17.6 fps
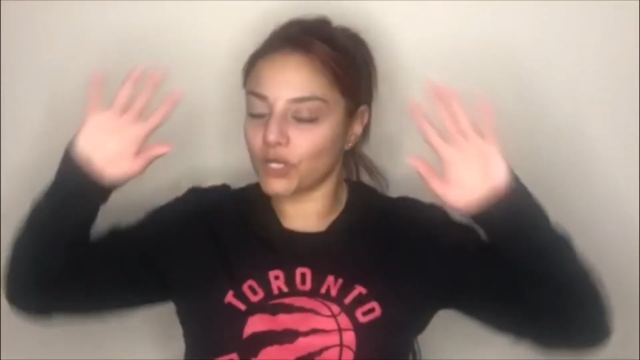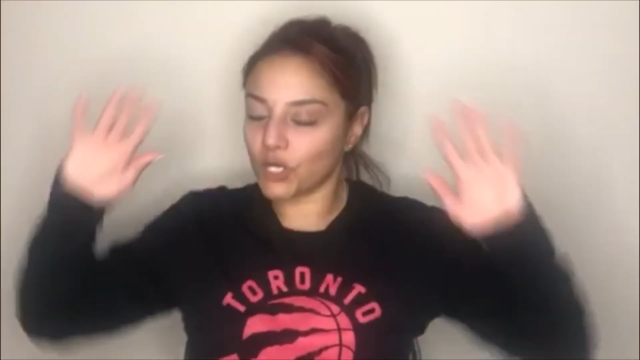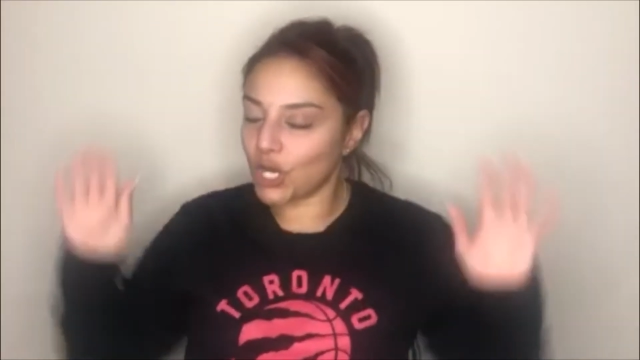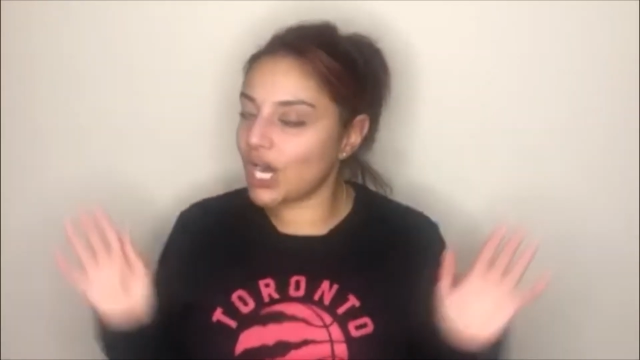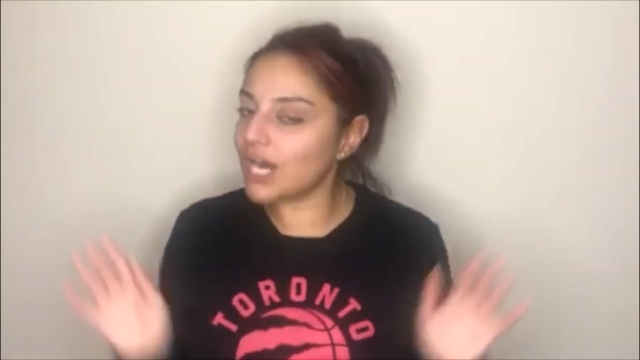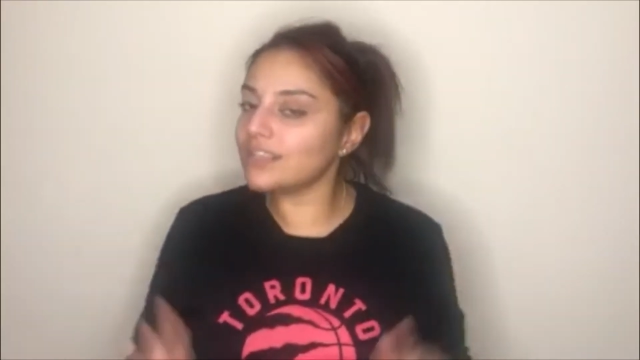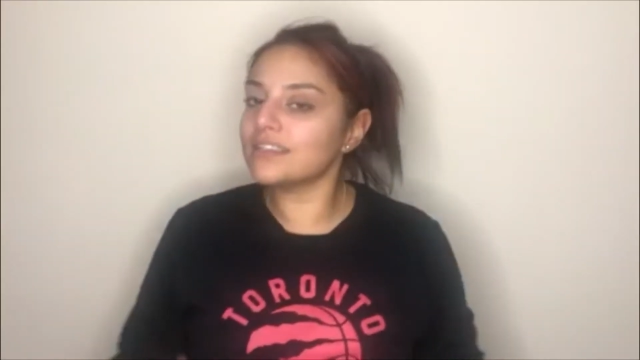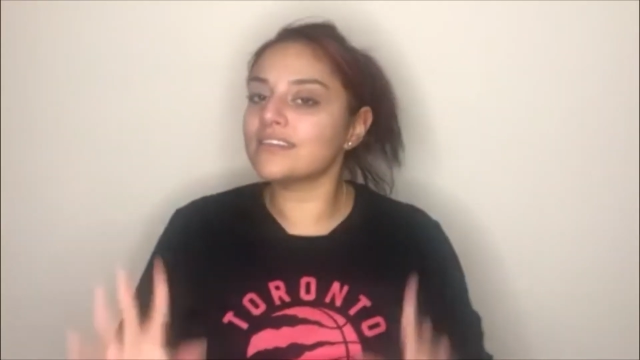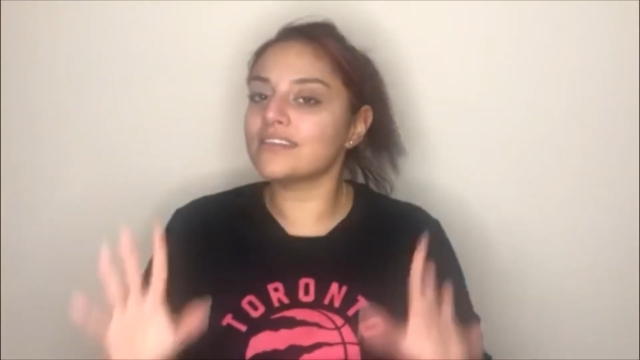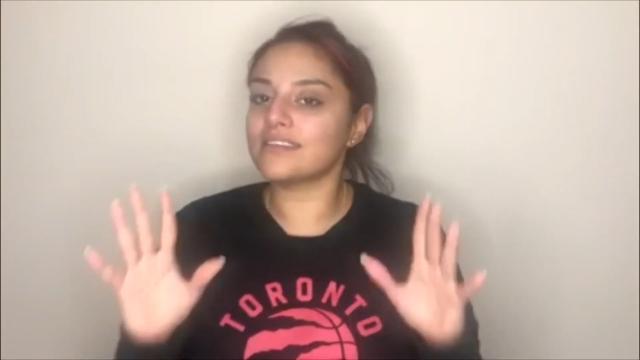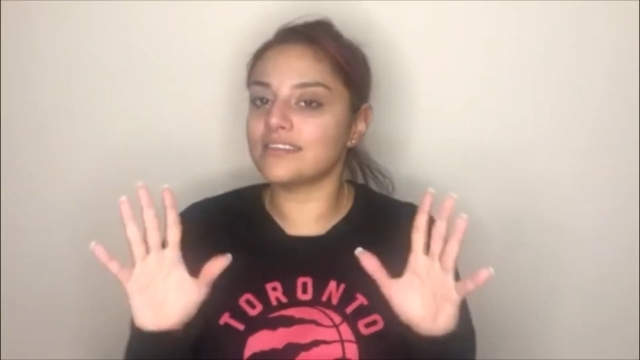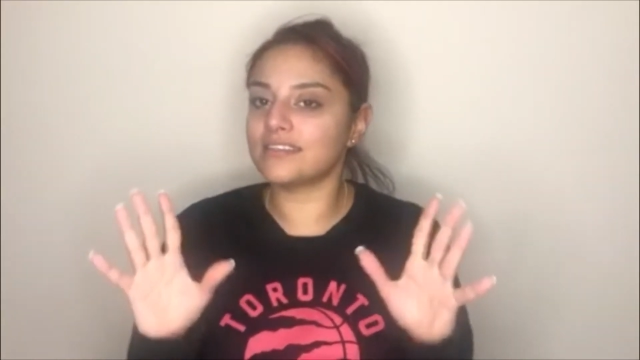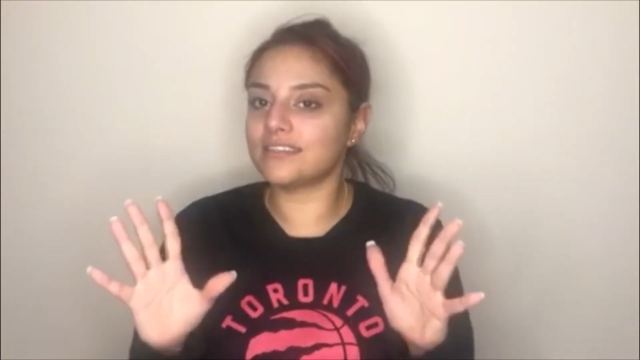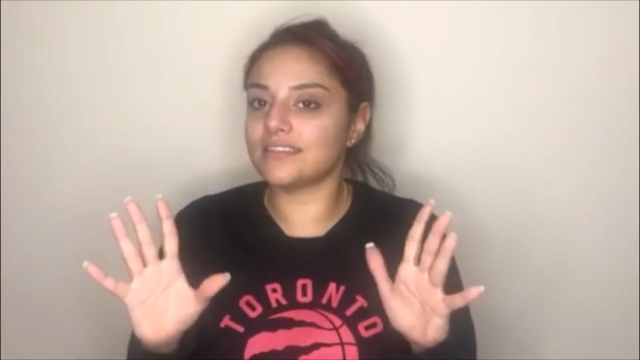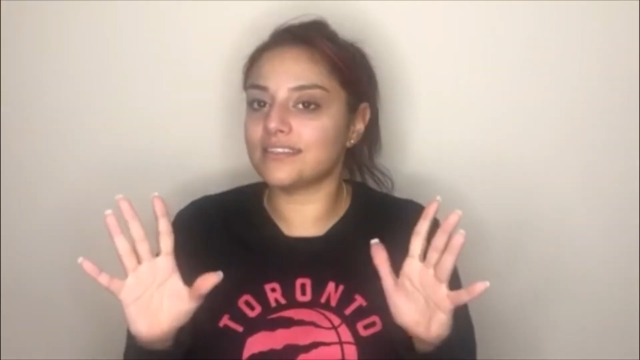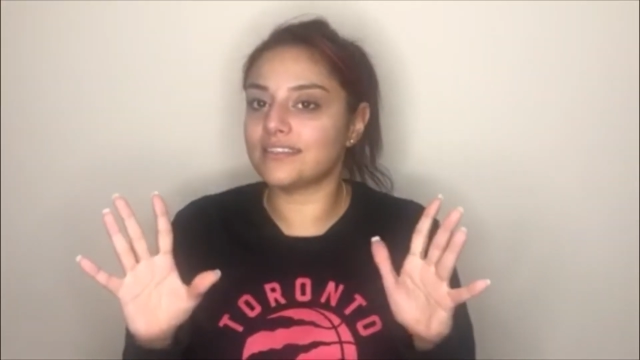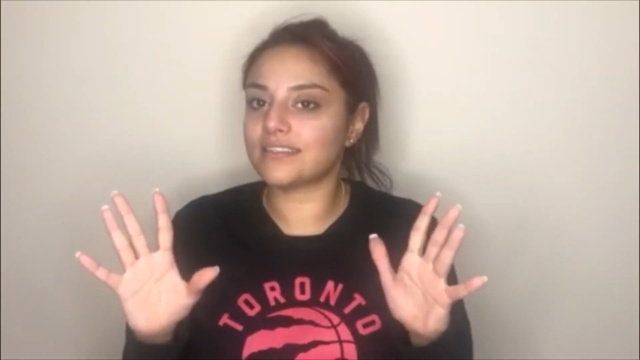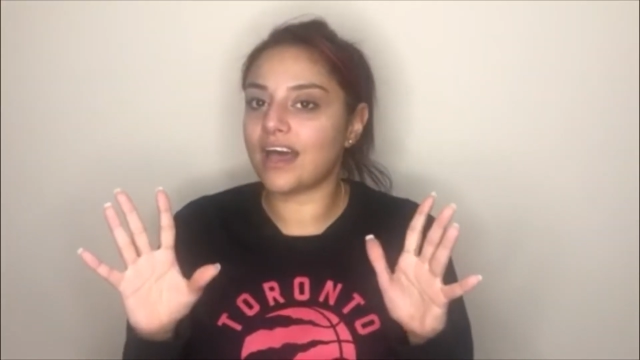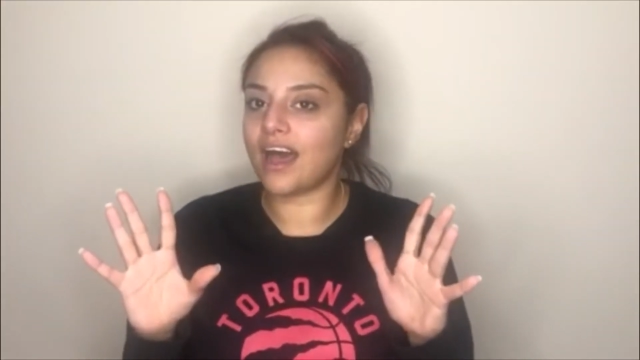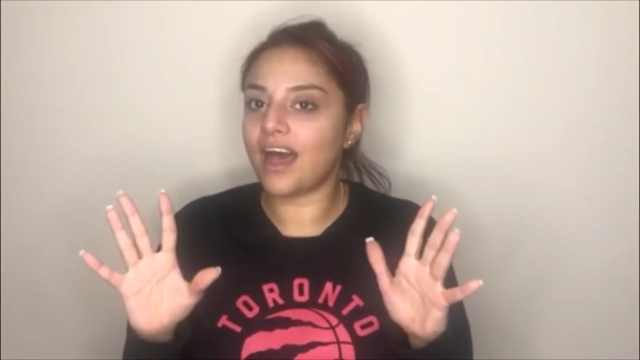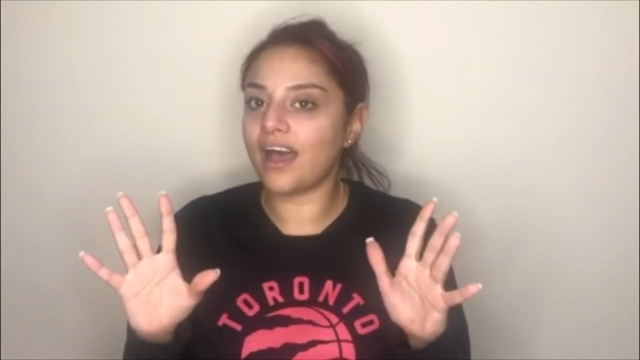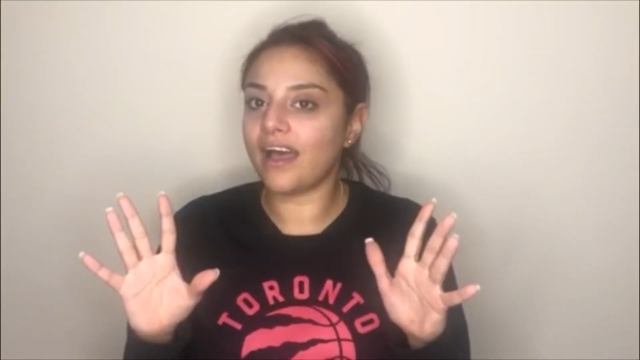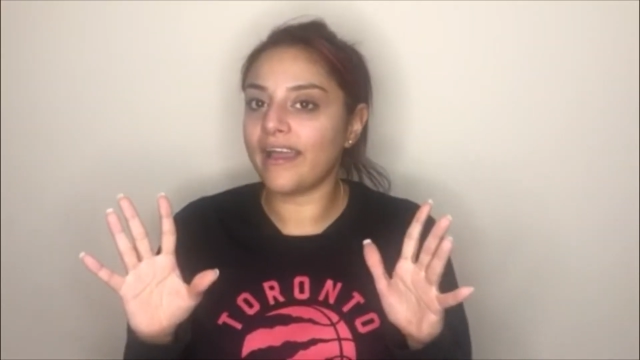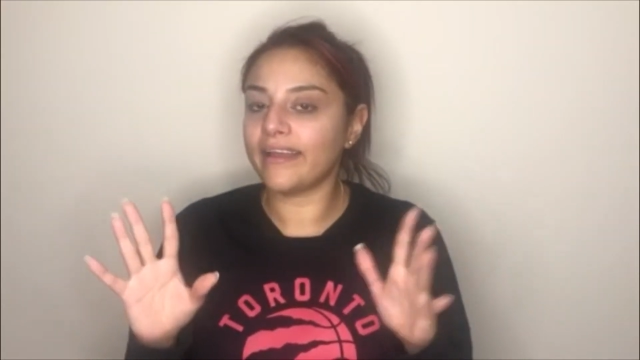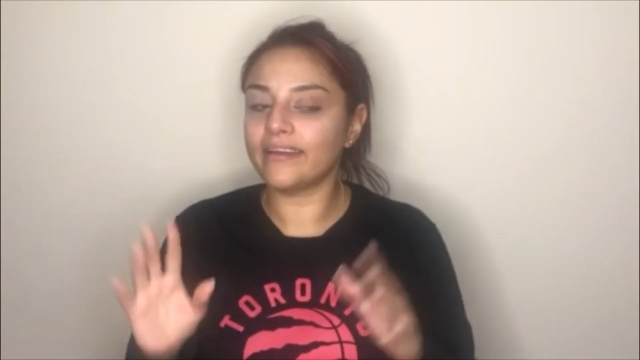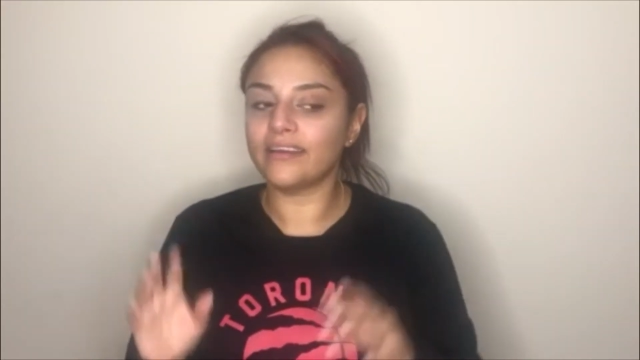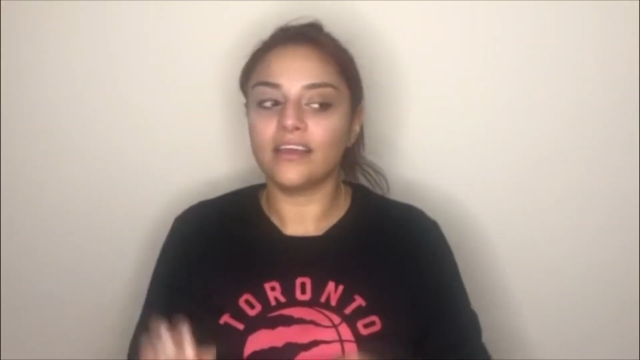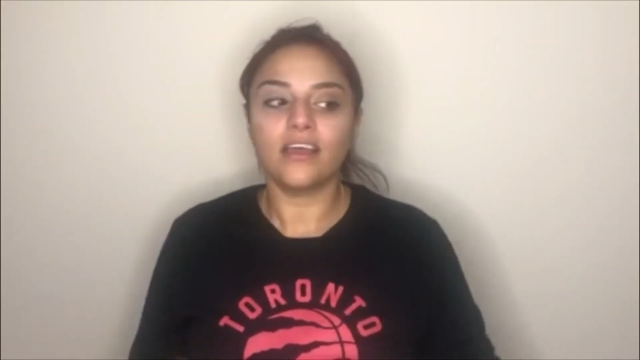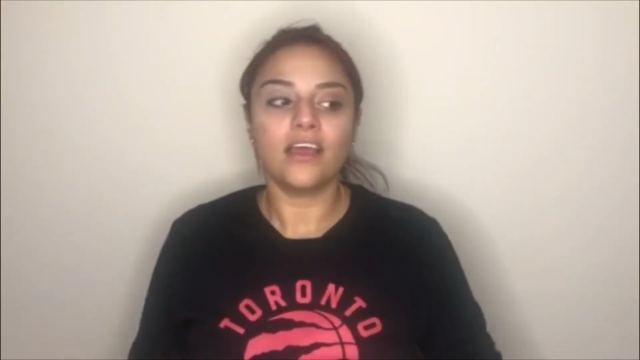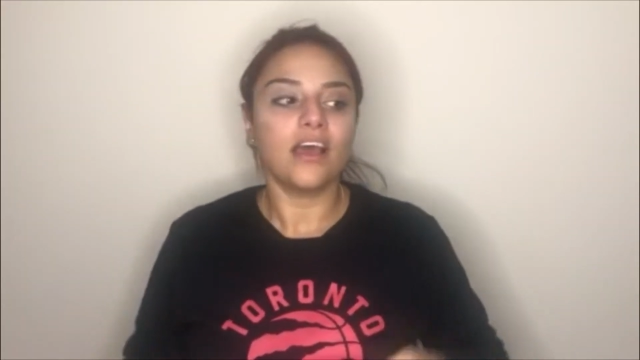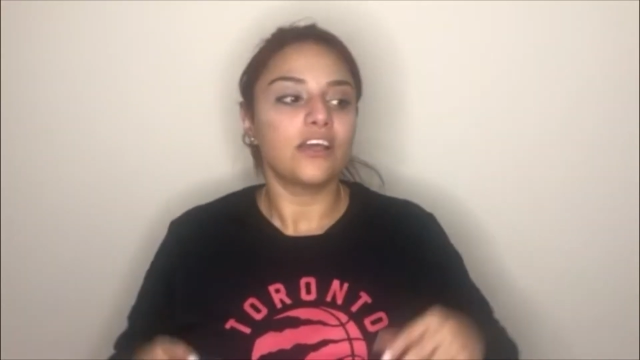all of this aside,